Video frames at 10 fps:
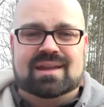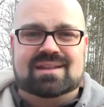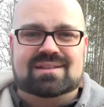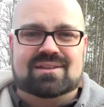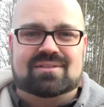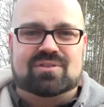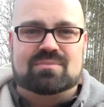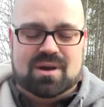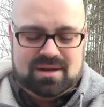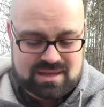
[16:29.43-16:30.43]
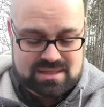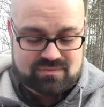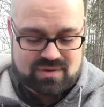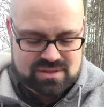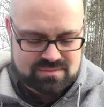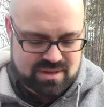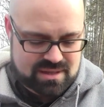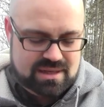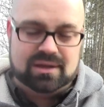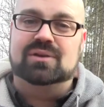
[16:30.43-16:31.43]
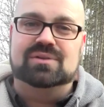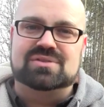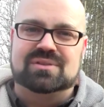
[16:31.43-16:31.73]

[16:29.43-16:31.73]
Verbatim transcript: and uh, for bug as far as a bug net goes.